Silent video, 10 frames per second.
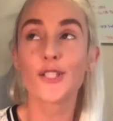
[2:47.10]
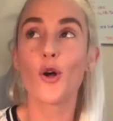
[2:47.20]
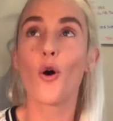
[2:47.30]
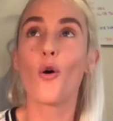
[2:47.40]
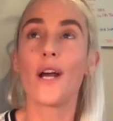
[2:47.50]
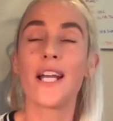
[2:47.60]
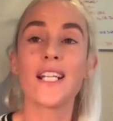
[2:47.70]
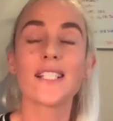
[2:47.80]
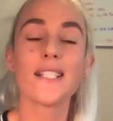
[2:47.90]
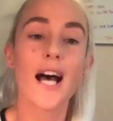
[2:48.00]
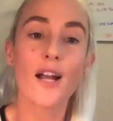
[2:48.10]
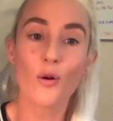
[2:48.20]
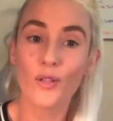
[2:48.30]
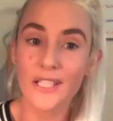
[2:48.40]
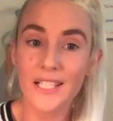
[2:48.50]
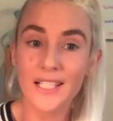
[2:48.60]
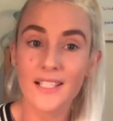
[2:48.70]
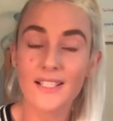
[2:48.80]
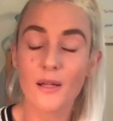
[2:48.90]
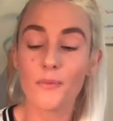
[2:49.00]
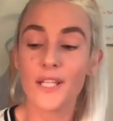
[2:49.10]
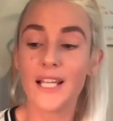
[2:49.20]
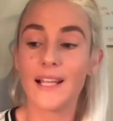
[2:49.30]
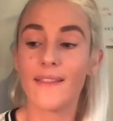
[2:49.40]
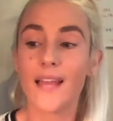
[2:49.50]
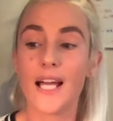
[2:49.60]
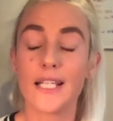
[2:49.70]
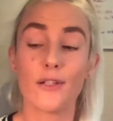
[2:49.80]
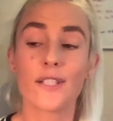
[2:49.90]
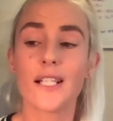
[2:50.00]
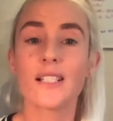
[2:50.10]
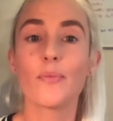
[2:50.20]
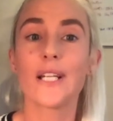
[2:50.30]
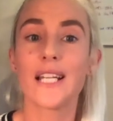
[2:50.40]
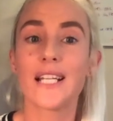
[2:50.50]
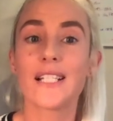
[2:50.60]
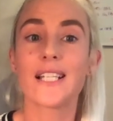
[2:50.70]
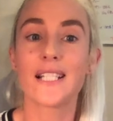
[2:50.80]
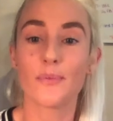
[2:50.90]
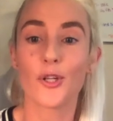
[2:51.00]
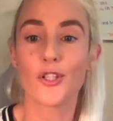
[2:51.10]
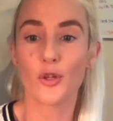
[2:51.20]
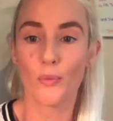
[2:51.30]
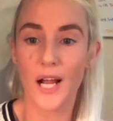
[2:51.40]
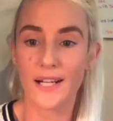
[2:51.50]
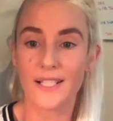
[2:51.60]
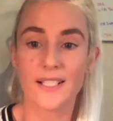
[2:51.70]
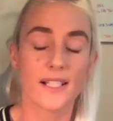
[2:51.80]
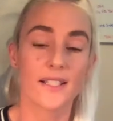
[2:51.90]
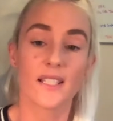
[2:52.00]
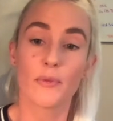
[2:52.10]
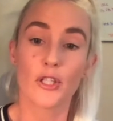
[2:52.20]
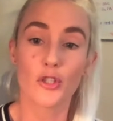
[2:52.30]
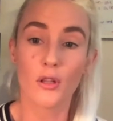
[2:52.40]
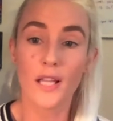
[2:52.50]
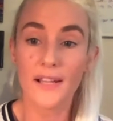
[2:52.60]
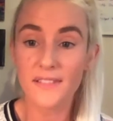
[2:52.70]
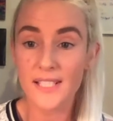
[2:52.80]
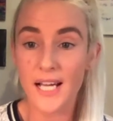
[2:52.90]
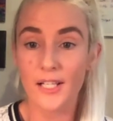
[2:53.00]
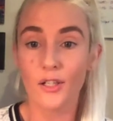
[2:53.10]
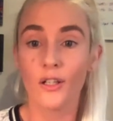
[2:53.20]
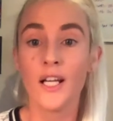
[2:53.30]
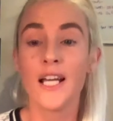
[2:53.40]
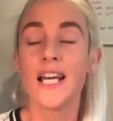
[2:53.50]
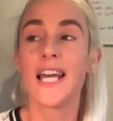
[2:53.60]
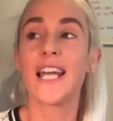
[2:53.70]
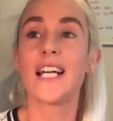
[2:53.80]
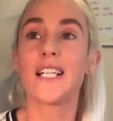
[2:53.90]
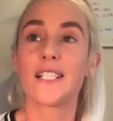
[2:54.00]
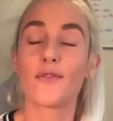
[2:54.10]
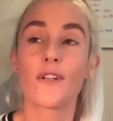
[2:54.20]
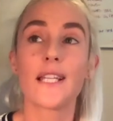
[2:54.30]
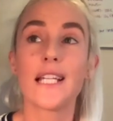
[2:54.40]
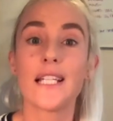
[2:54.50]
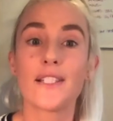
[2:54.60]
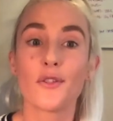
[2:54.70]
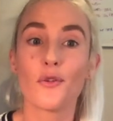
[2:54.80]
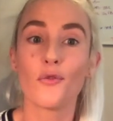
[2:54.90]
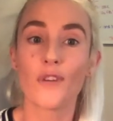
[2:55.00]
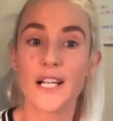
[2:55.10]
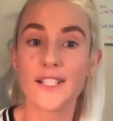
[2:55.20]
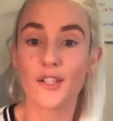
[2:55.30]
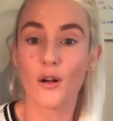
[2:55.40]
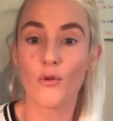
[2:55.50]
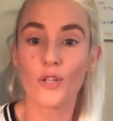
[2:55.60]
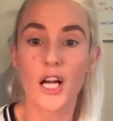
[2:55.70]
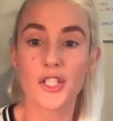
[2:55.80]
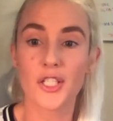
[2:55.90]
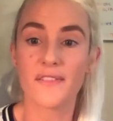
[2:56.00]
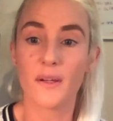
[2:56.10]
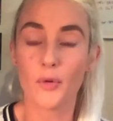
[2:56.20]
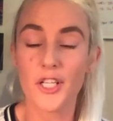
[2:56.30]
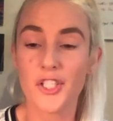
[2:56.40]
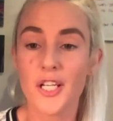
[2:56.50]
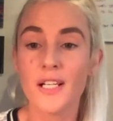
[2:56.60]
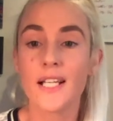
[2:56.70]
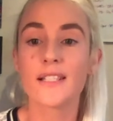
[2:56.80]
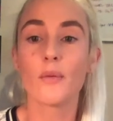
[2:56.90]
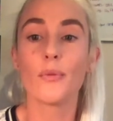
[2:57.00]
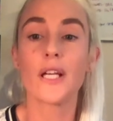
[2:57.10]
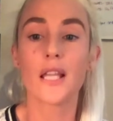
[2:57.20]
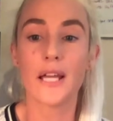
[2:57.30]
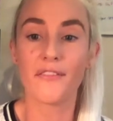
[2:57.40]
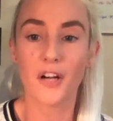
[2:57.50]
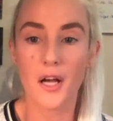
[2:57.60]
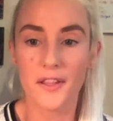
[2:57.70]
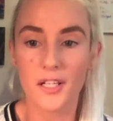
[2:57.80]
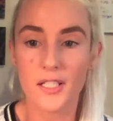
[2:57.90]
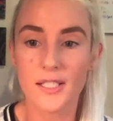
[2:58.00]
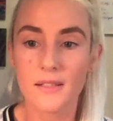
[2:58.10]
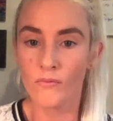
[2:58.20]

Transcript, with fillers: So it is not only something that heals us, but it is a spiritual practice. It's a spiritual lifestyle, and it's really to raise your own conscious vibration and to be a light for others.